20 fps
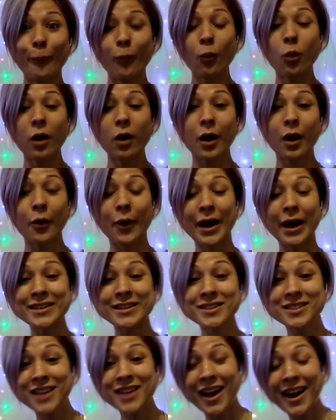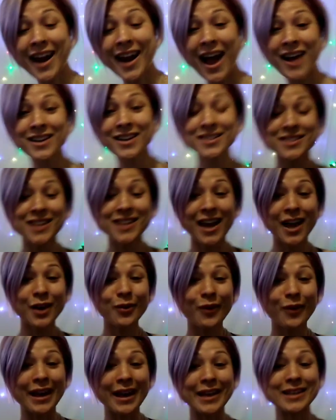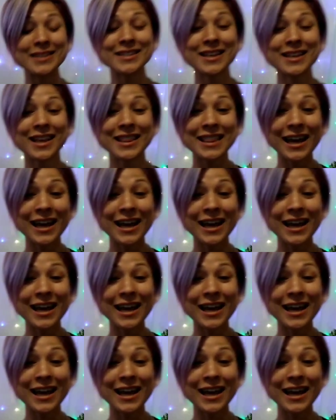whoa, I just got knocked sideways.